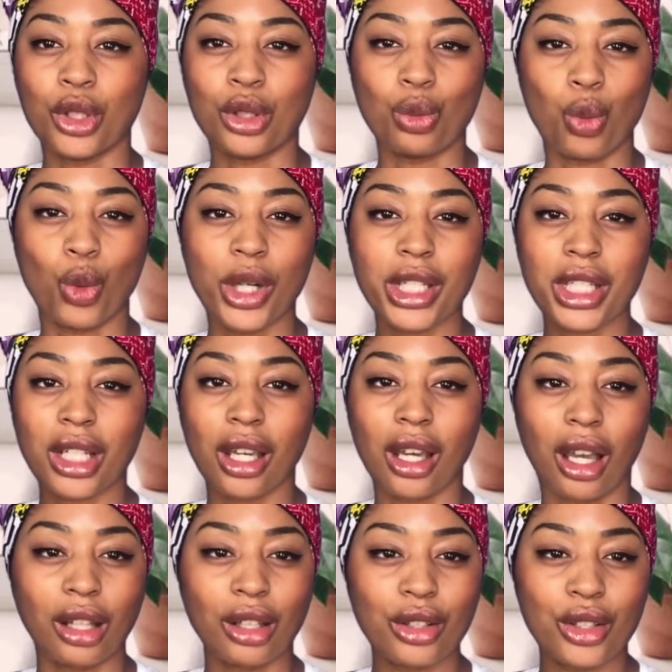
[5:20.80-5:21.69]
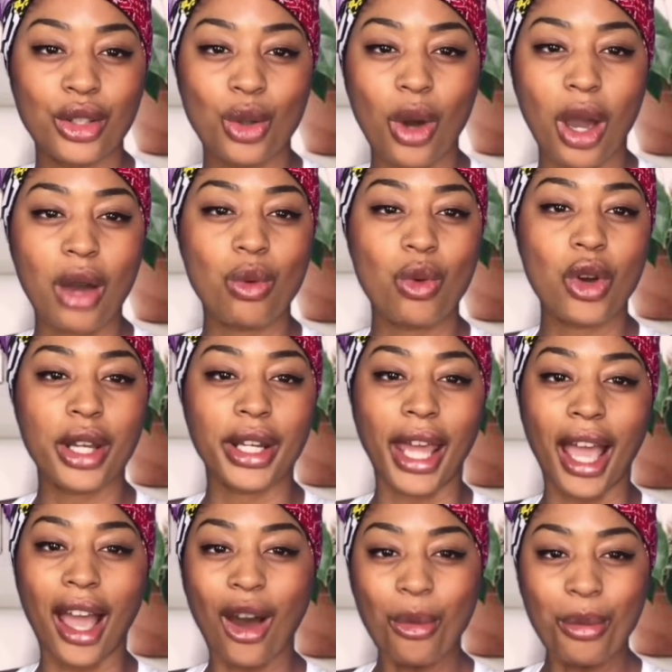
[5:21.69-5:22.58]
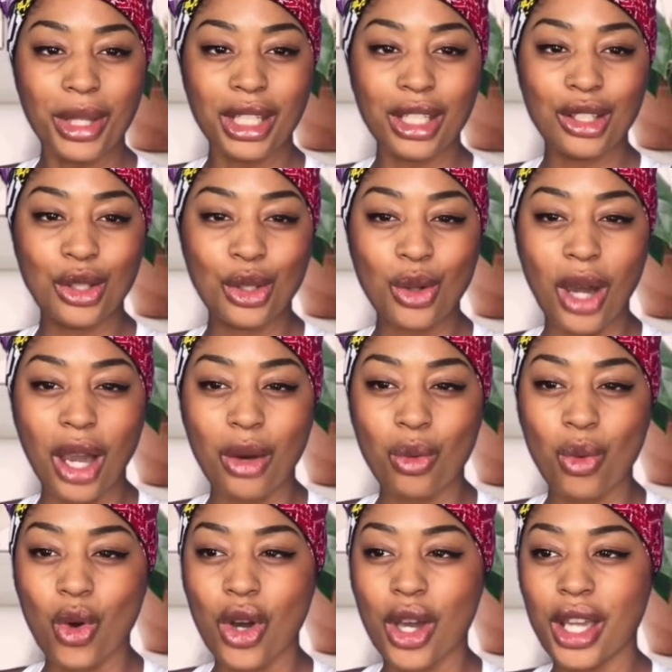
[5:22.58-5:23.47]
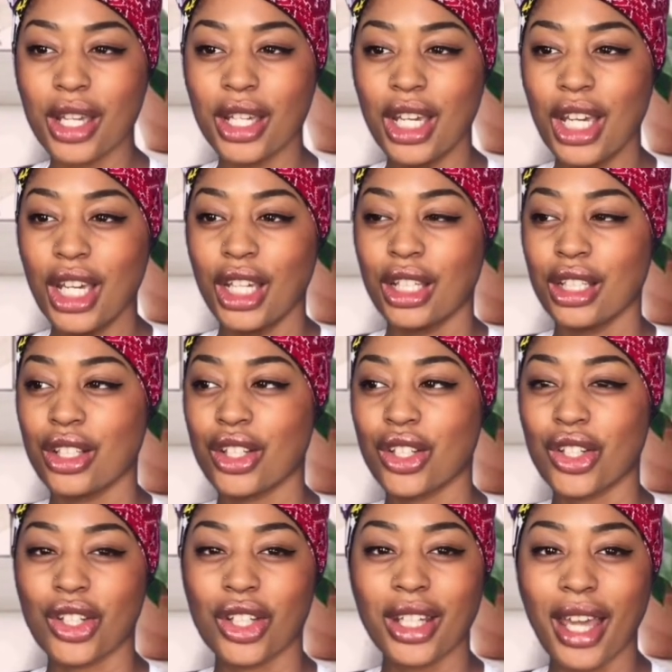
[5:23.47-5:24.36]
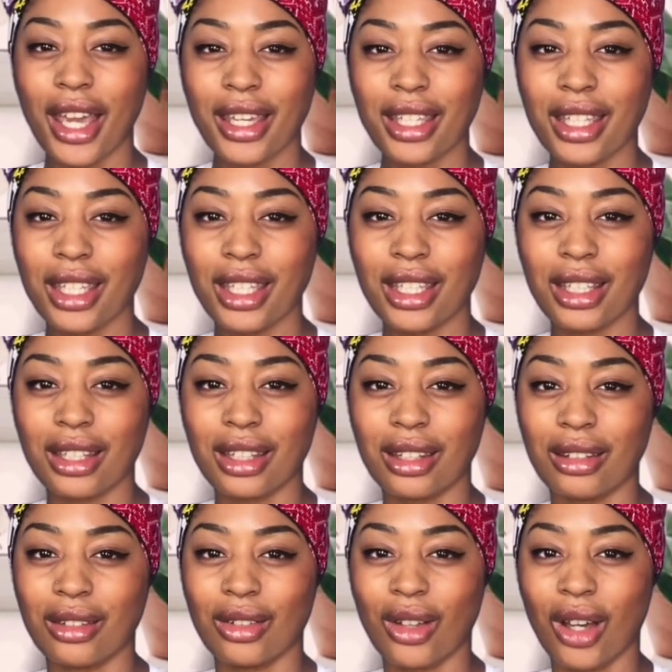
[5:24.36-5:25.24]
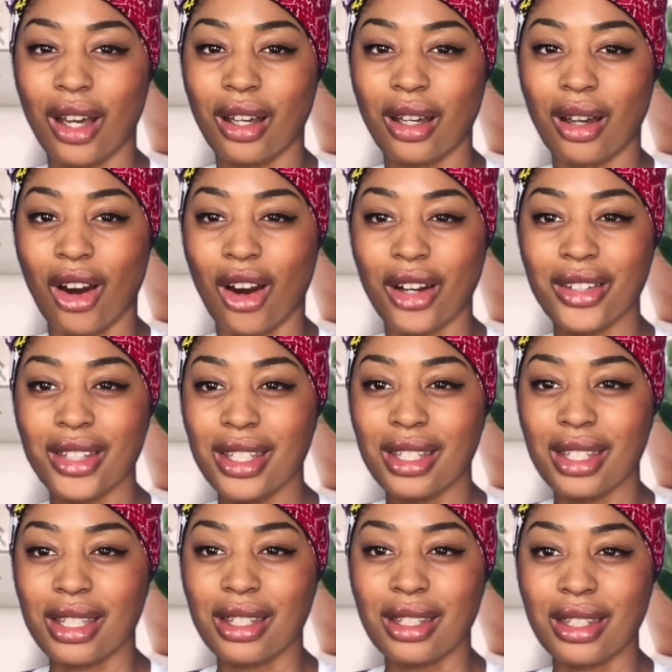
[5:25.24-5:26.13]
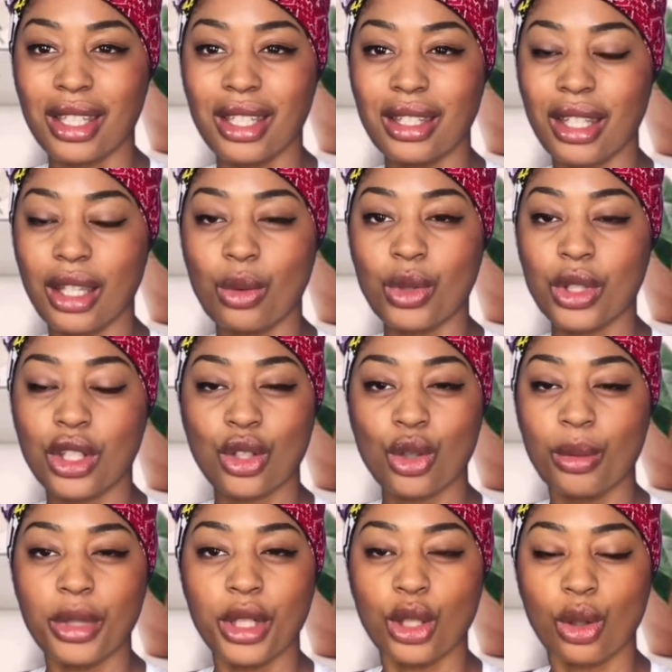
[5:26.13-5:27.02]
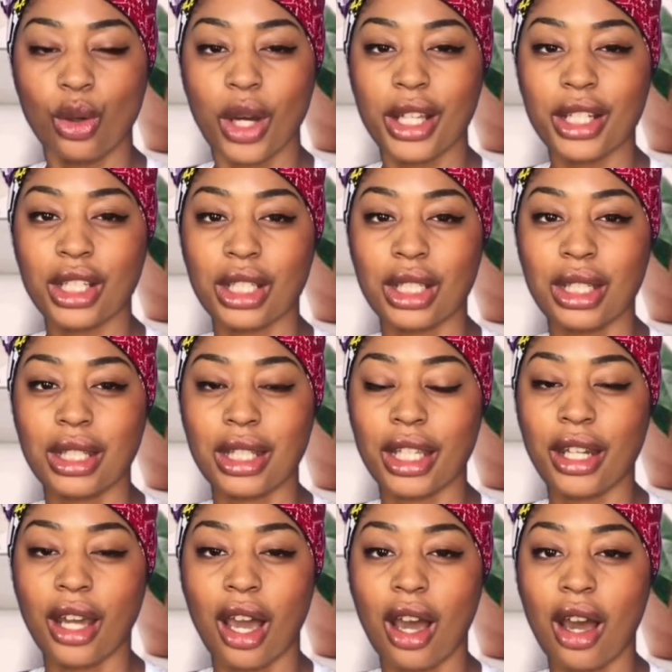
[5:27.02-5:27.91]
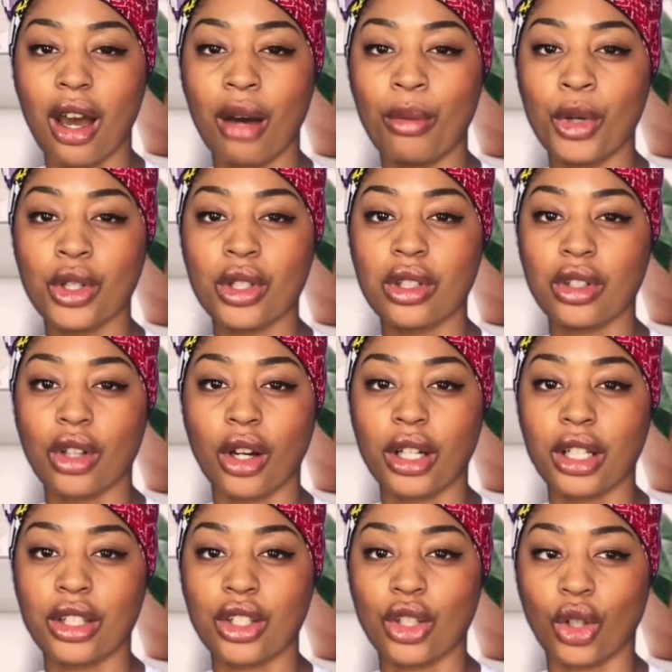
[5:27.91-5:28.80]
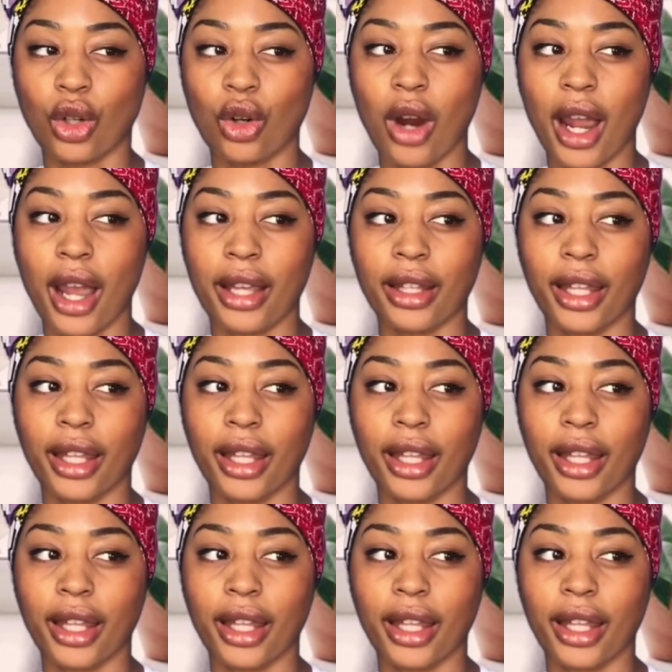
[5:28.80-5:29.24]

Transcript: Which color do I want? How many do I want? Should I get, are these in season? It was too many questions, and I almost started to cry.